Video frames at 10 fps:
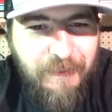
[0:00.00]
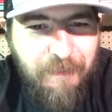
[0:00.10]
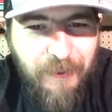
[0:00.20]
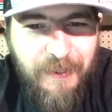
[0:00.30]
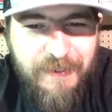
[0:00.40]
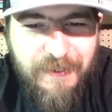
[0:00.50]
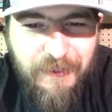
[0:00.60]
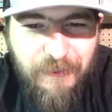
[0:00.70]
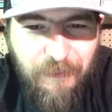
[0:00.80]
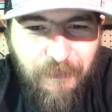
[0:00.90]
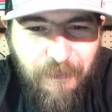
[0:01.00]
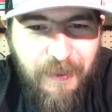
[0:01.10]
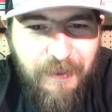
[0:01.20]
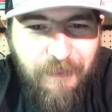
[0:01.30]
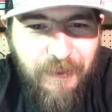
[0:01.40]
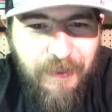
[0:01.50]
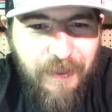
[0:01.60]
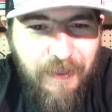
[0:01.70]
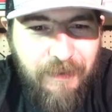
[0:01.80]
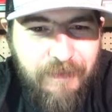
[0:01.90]
He's a funny dude. Brent is a
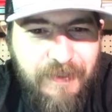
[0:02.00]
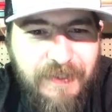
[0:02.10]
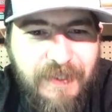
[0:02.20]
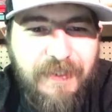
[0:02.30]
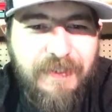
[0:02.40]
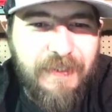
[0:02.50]
great, great guy.